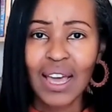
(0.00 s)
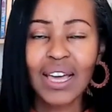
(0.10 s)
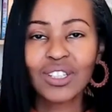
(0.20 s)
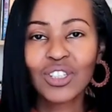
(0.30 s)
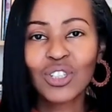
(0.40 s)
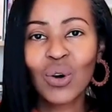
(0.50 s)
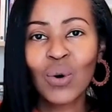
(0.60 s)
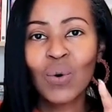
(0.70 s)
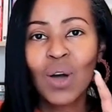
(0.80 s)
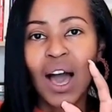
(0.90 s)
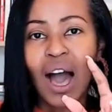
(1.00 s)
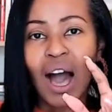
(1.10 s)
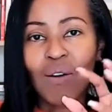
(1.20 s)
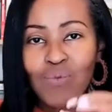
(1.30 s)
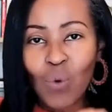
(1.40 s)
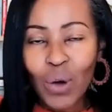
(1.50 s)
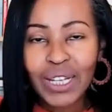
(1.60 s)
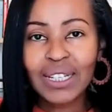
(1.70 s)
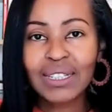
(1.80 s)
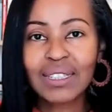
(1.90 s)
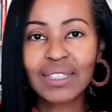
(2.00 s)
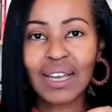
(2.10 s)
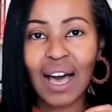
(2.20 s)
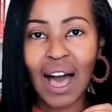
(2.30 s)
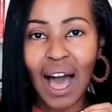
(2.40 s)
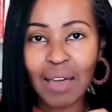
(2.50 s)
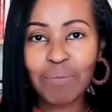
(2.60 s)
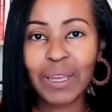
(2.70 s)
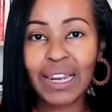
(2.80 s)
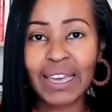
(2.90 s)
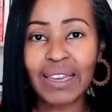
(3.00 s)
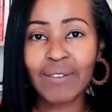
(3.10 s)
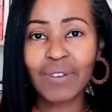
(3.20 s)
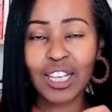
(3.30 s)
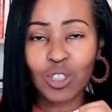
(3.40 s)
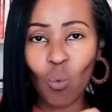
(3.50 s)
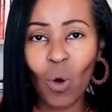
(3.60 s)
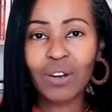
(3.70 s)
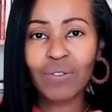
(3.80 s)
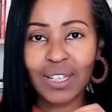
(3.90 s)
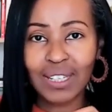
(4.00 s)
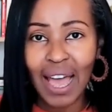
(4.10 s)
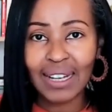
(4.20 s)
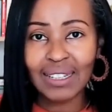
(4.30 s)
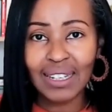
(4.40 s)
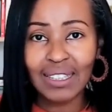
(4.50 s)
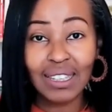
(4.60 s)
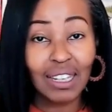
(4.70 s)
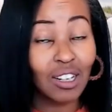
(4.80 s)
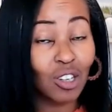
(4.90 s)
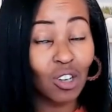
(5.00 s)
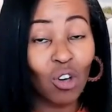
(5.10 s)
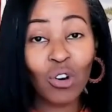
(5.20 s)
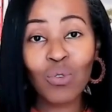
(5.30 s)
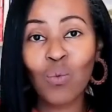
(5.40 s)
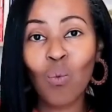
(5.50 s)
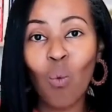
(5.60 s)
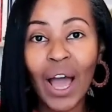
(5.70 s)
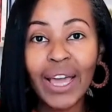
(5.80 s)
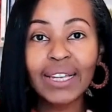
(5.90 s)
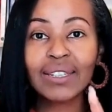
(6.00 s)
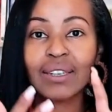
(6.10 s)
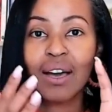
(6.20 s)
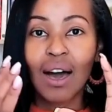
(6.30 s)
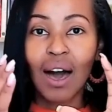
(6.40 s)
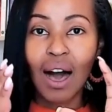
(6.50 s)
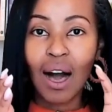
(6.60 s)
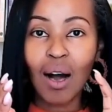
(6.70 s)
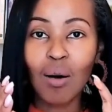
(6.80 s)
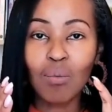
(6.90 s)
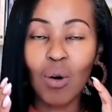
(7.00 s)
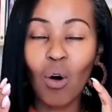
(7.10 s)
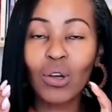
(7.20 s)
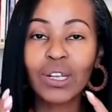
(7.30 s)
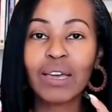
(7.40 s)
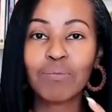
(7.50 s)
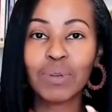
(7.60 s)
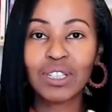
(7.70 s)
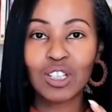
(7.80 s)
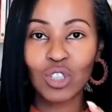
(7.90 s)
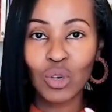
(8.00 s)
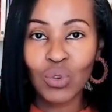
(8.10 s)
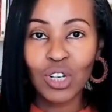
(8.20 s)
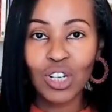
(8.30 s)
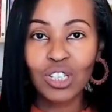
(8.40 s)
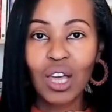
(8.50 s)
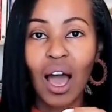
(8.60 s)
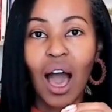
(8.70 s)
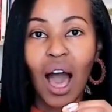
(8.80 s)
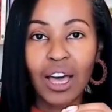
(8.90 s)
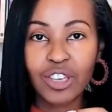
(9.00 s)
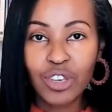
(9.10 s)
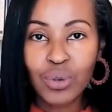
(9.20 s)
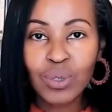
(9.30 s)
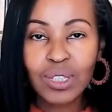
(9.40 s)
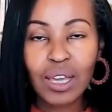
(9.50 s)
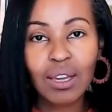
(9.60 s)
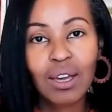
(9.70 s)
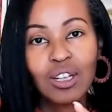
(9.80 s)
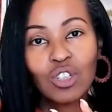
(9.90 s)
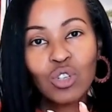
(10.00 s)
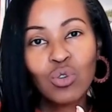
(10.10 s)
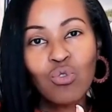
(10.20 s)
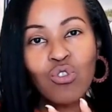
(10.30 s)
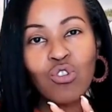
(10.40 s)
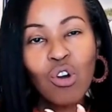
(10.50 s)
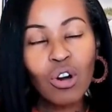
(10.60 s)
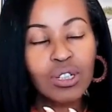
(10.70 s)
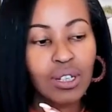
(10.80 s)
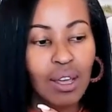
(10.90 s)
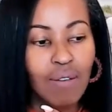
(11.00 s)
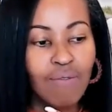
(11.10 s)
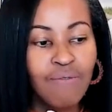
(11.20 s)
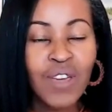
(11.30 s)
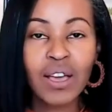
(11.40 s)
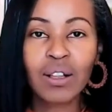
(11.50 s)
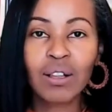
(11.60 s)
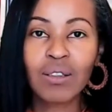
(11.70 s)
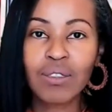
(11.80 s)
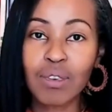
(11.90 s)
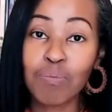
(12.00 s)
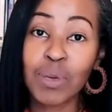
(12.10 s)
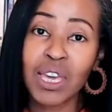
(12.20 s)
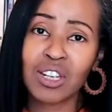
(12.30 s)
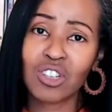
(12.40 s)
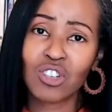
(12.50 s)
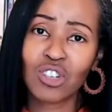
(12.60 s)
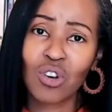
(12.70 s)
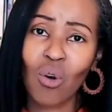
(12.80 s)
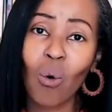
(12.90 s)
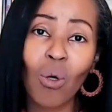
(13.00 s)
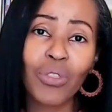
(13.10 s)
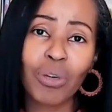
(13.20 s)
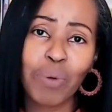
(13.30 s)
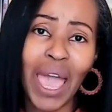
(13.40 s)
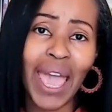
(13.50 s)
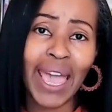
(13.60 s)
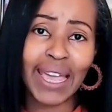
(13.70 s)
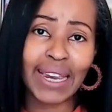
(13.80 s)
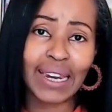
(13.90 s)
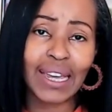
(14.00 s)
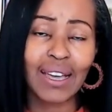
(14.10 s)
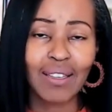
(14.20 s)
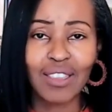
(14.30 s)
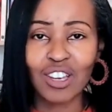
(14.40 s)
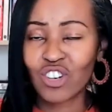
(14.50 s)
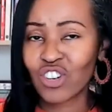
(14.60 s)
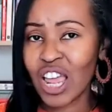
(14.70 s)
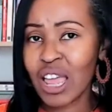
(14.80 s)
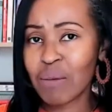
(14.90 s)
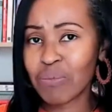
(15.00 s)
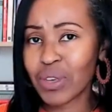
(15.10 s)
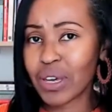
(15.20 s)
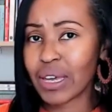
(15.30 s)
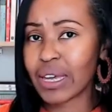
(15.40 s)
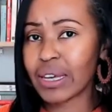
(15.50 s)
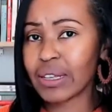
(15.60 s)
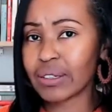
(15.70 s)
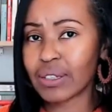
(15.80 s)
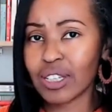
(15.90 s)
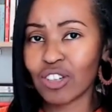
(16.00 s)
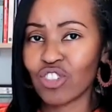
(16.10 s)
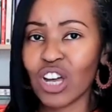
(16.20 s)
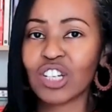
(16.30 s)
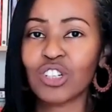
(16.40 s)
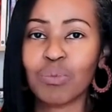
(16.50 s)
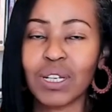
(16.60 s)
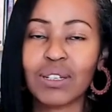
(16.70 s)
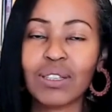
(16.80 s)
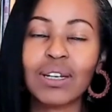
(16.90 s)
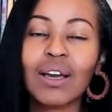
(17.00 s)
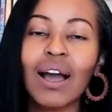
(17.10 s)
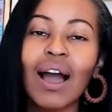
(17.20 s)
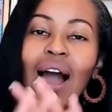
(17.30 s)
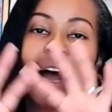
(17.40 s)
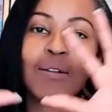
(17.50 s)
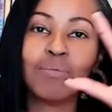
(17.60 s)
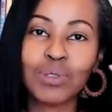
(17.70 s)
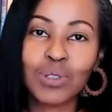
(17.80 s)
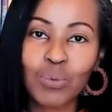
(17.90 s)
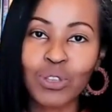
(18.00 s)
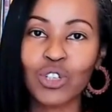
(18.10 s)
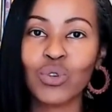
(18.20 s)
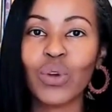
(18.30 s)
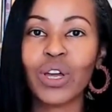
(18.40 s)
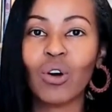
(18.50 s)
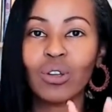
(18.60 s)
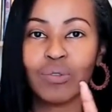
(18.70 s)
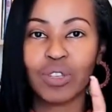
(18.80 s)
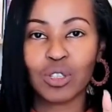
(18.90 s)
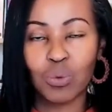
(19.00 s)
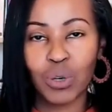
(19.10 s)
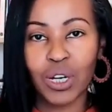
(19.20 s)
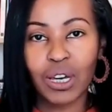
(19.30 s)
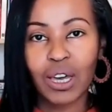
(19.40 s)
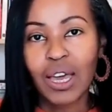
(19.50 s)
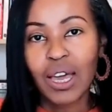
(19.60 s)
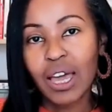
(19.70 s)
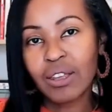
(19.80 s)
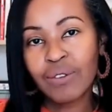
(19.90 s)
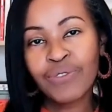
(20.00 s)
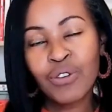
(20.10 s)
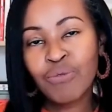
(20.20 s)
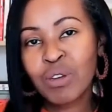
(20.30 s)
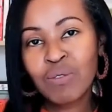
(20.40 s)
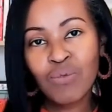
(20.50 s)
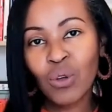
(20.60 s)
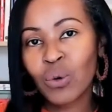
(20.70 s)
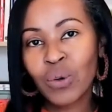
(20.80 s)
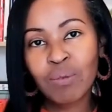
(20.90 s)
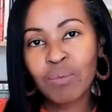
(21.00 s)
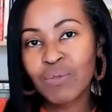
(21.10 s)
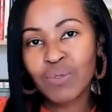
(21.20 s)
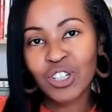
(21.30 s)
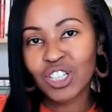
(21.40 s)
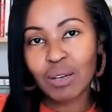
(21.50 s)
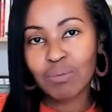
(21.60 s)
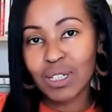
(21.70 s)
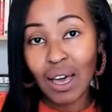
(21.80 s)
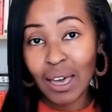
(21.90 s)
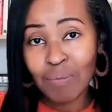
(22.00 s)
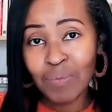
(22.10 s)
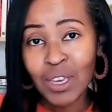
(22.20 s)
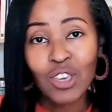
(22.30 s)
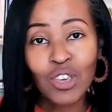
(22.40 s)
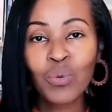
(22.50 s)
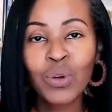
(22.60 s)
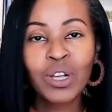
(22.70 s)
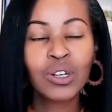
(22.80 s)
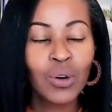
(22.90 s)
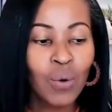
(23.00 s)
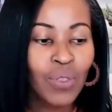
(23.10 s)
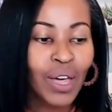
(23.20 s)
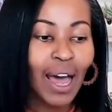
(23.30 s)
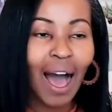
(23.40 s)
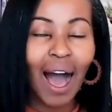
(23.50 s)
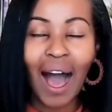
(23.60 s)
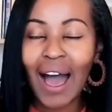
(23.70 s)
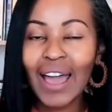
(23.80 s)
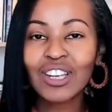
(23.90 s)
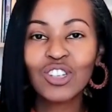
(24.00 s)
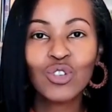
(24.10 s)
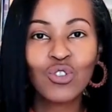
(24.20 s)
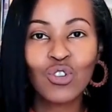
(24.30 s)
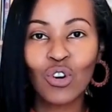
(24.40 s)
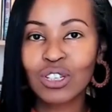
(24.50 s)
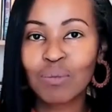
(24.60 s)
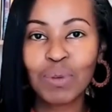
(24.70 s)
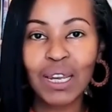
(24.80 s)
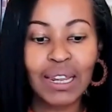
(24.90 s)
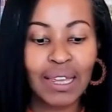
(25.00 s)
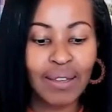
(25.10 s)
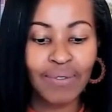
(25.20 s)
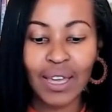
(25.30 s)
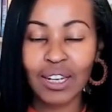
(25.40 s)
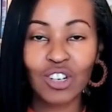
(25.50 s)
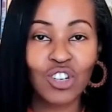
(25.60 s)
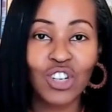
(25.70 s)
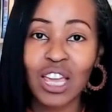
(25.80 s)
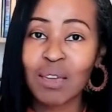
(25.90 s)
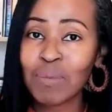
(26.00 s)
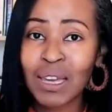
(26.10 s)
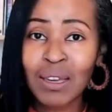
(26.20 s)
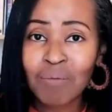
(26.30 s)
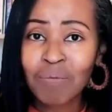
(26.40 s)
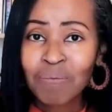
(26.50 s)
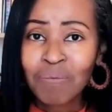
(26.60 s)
And so avoidance, I believe, is one of the tactics that a lot of white um, online business owners are using to not feel the pinch or the pain, the shame, the guilt, the judgment that comes with doing all of this work. And if you've been following me for some time, you will know that I do not believe in shaming.